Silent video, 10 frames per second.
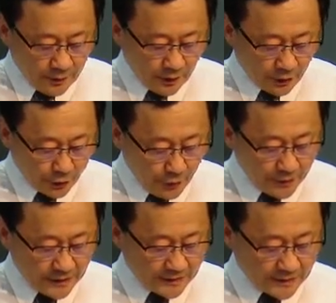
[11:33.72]
The
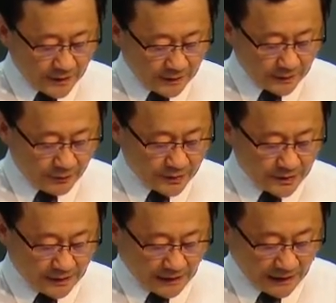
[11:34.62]
third is that there is
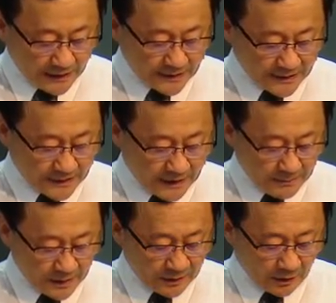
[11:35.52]
a clear
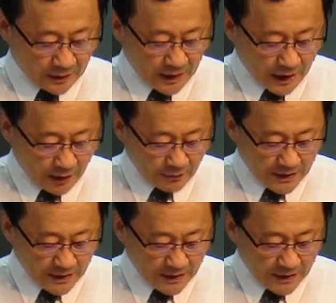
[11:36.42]
statement on how